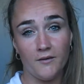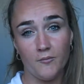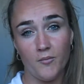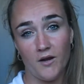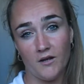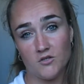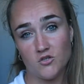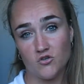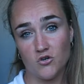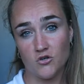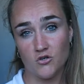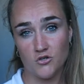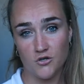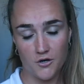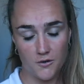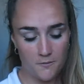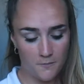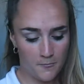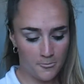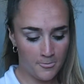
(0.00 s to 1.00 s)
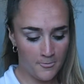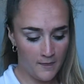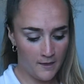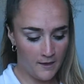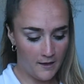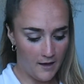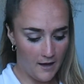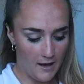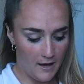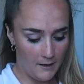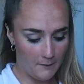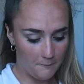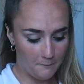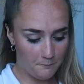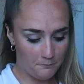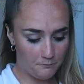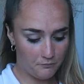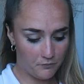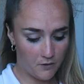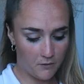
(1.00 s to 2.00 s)
a bit of structure.
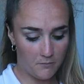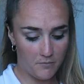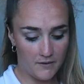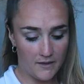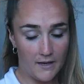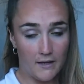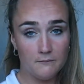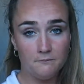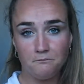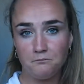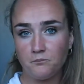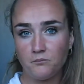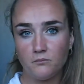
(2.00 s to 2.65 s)
But yeah,